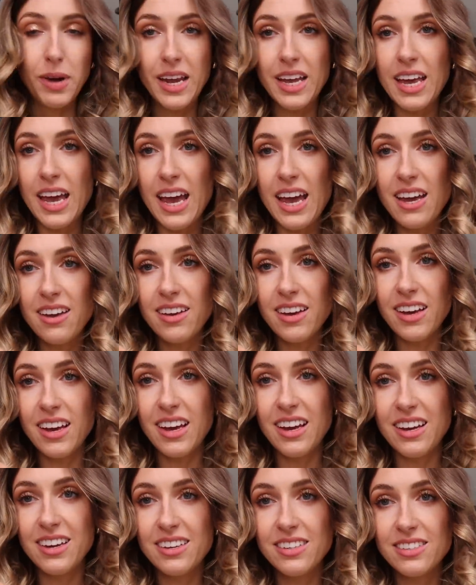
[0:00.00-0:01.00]
my cake
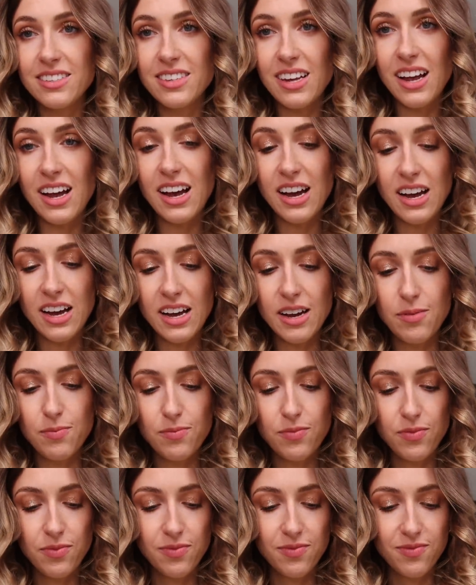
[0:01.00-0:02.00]
is
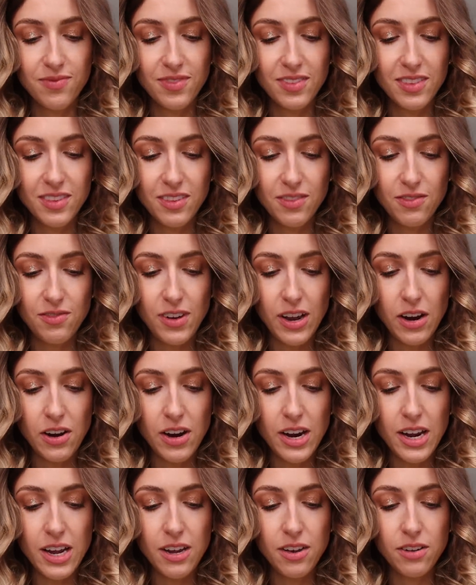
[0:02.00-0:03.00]
um,
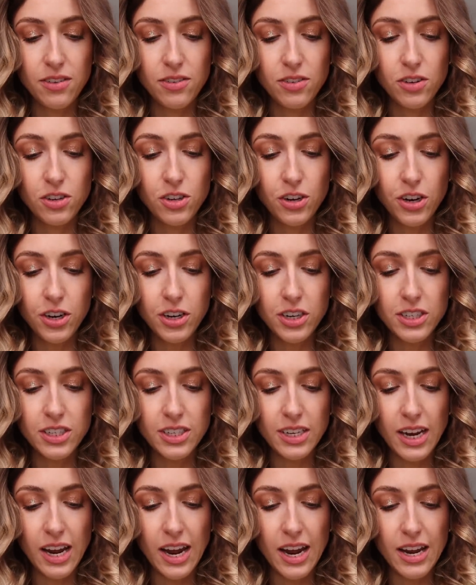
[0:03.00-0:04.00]
very
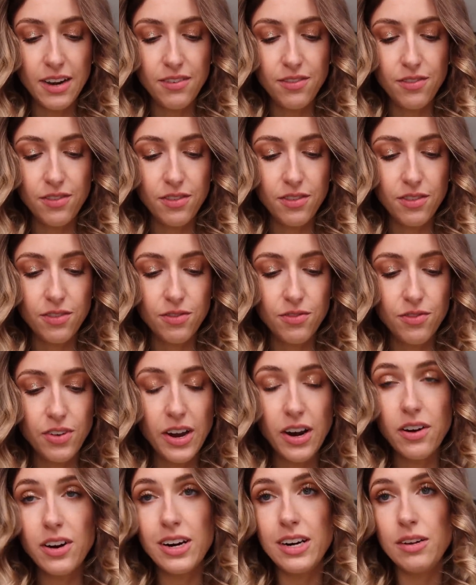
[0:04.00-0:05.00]
cooked and
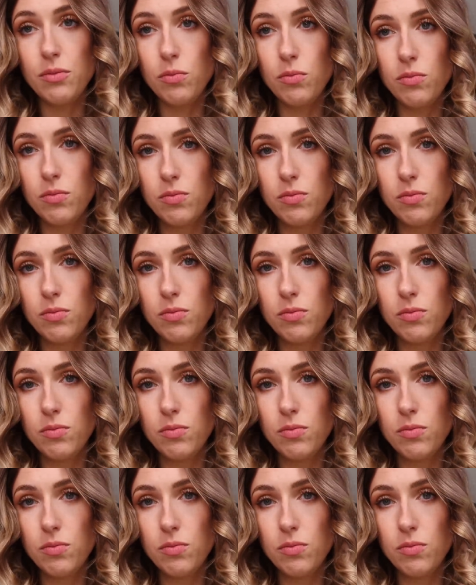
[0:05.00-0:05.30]
very